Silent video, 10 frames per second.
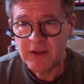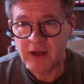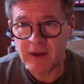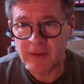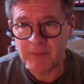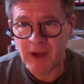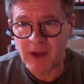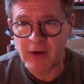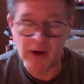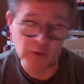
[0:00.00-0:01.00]
um,
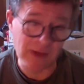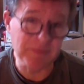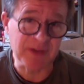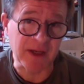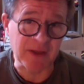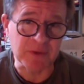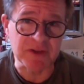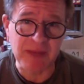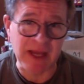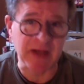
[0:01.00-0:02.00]
our, our website, which
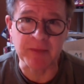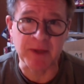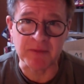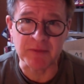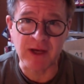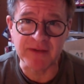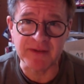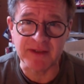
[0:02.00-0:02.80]
is Panic Button Press.